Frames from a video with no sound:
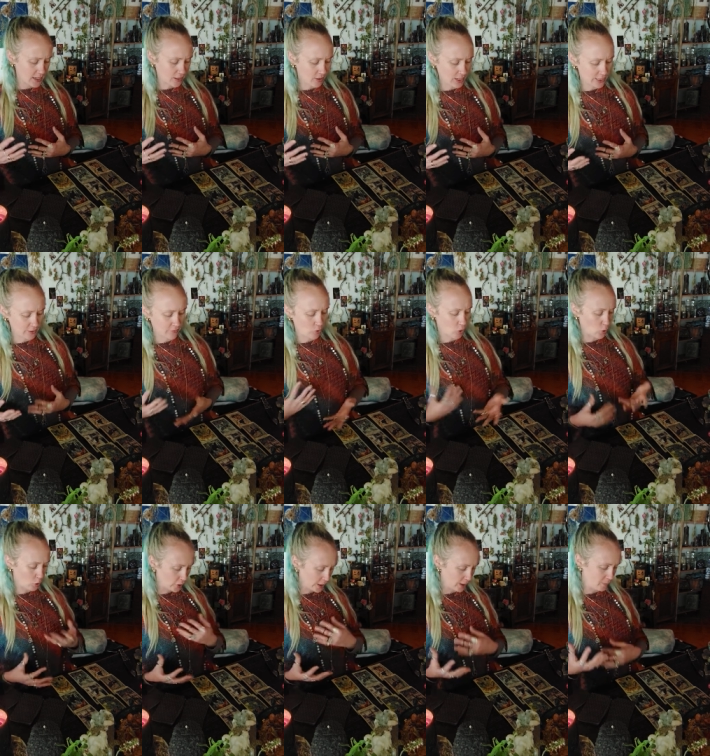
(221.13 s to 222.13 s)
kind of
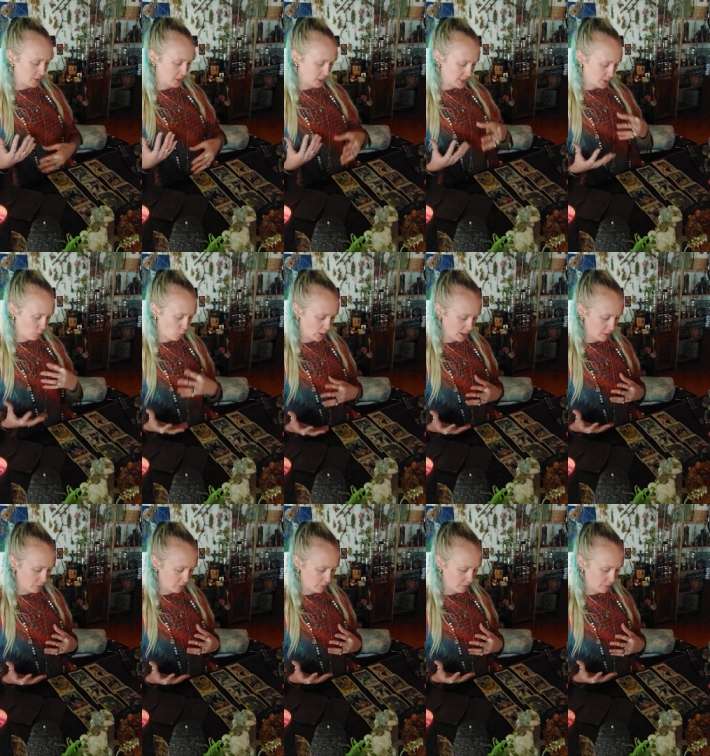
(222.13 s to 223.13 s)
caught up in this
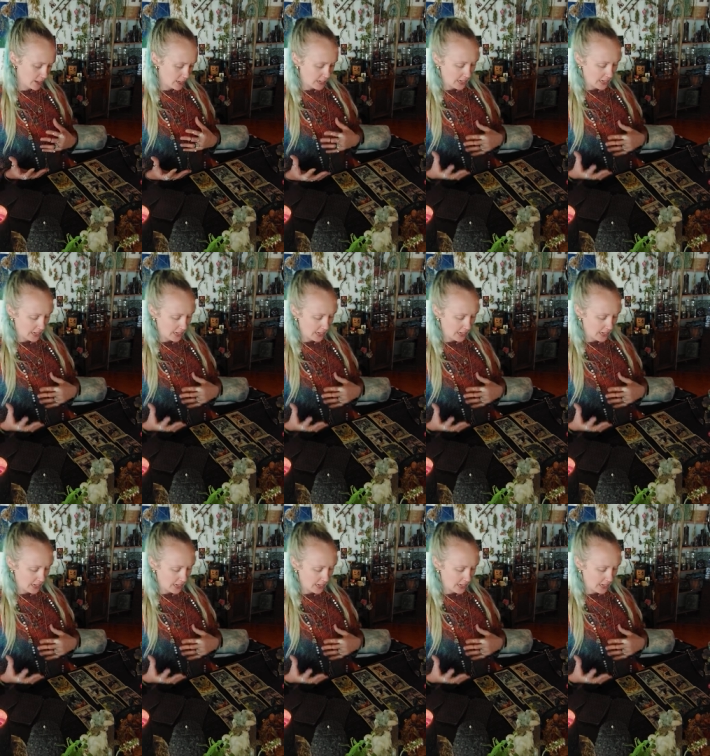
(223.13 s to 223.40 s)
web of